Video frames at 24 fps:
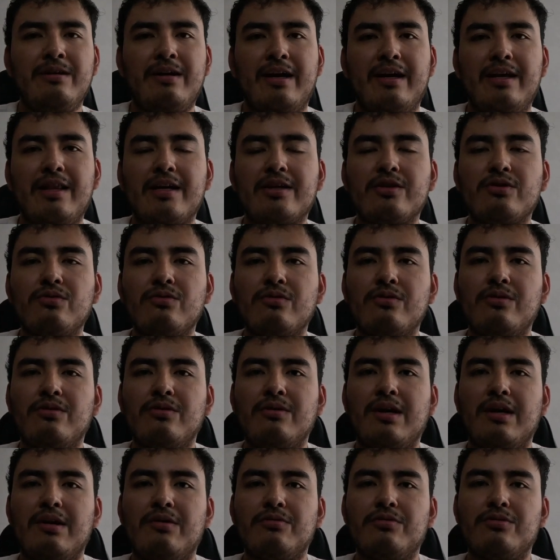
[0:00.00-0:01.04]
I like to
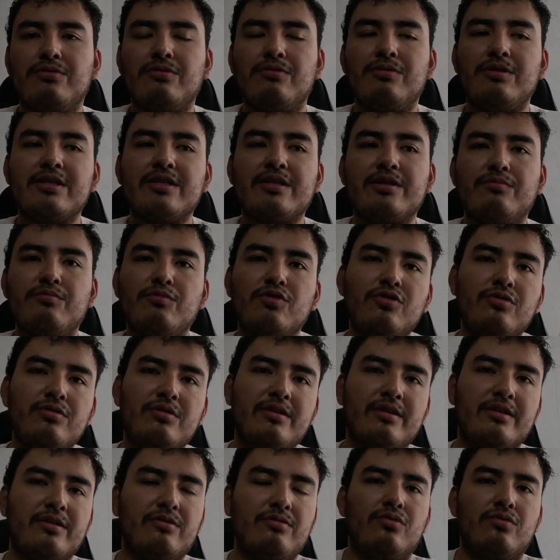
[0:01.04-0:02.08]
go out to listen
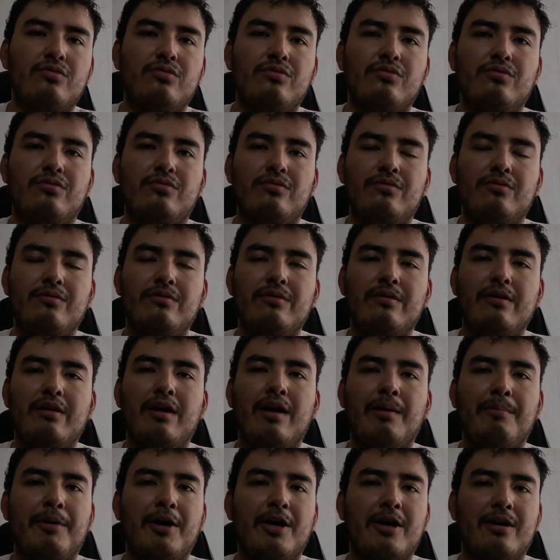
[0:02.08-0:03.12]
music to
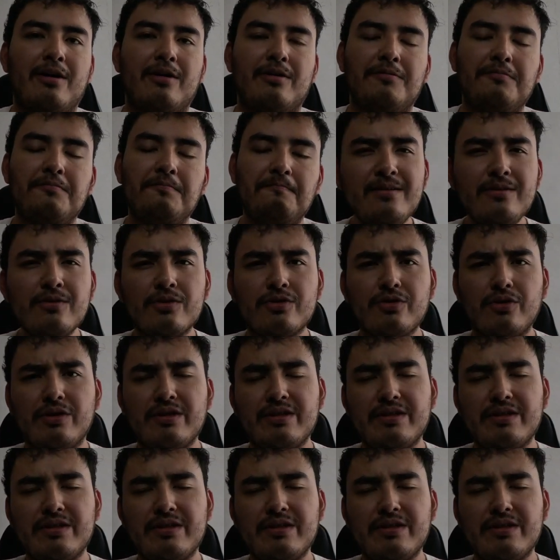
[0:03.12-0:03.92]
a bar. So